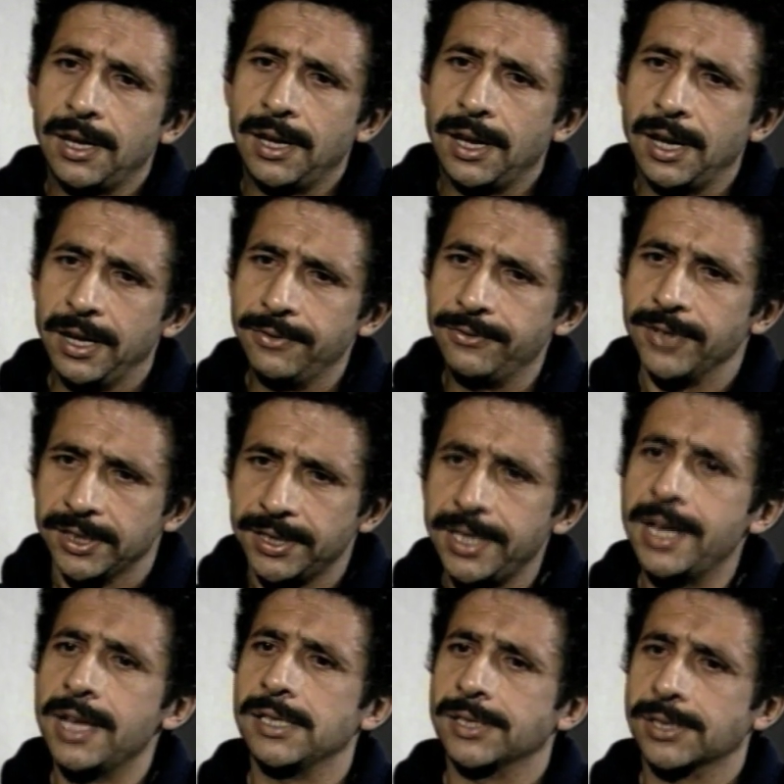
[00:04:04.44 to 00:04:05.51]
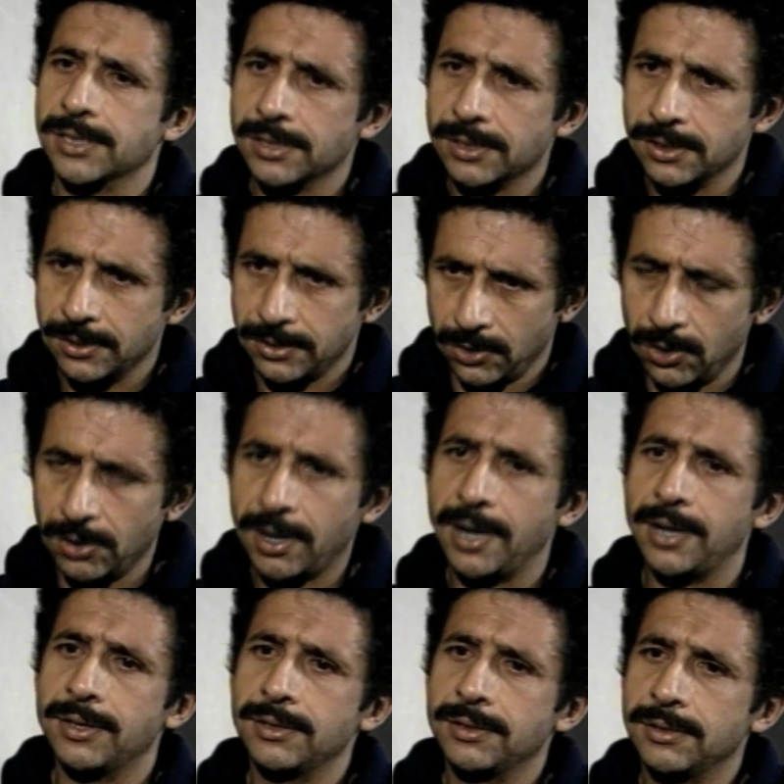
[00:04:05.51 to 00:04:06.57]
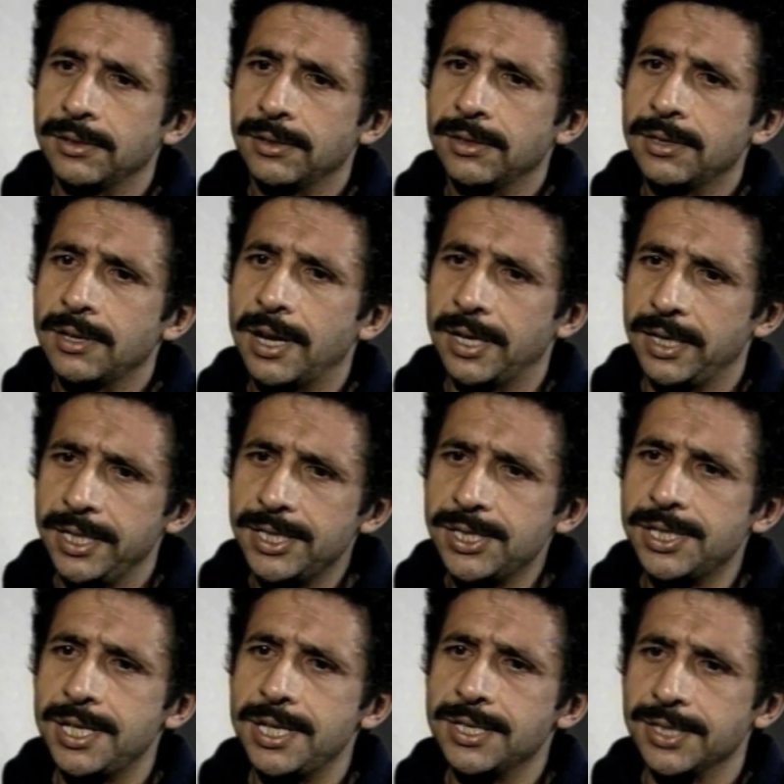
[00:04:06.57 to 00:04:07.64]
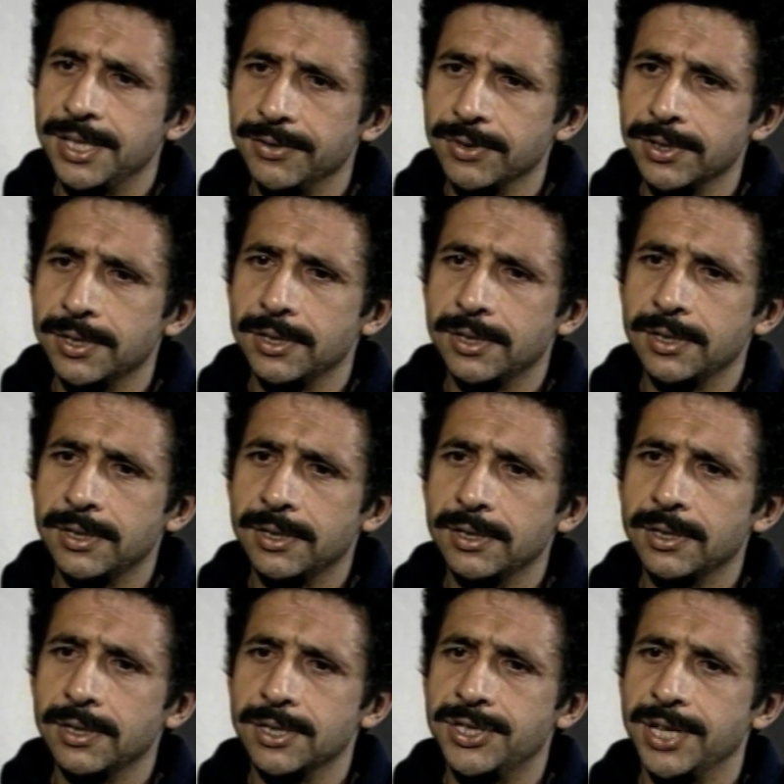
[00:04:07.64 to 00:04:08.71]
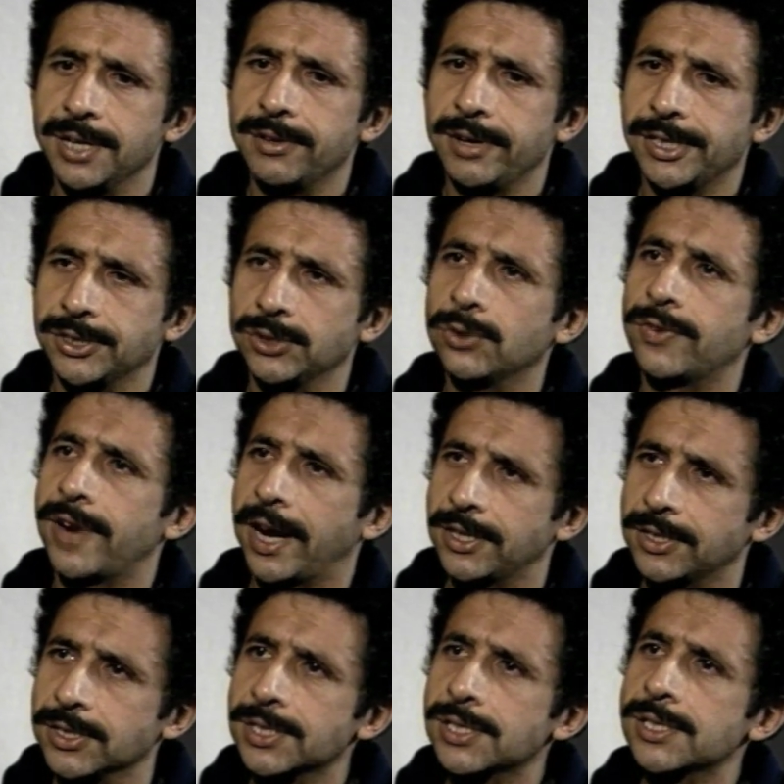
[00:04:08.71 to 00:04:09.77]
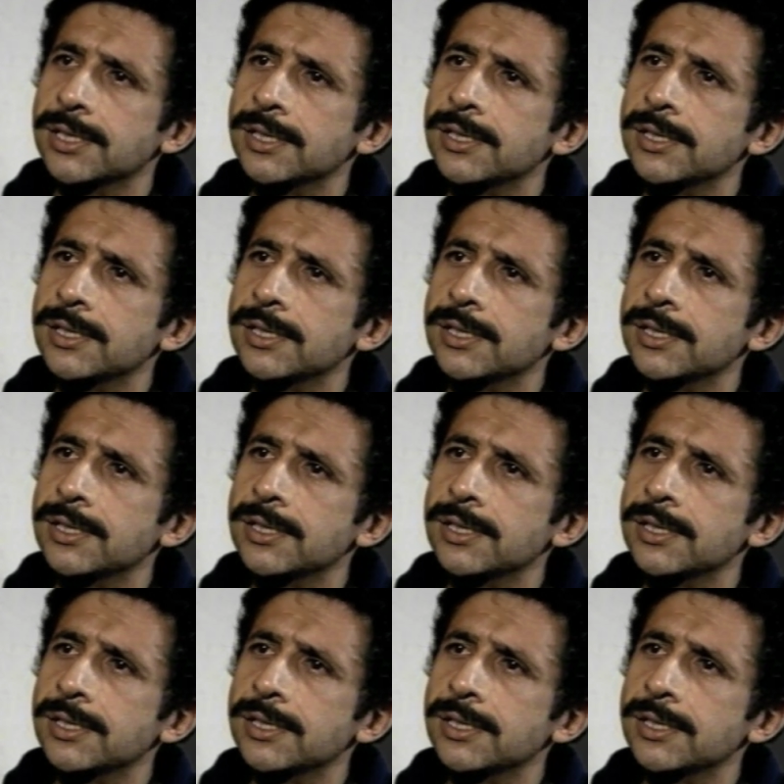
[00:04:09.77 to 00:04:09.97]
And if nothing else, all right, at least he's given a generation of actors.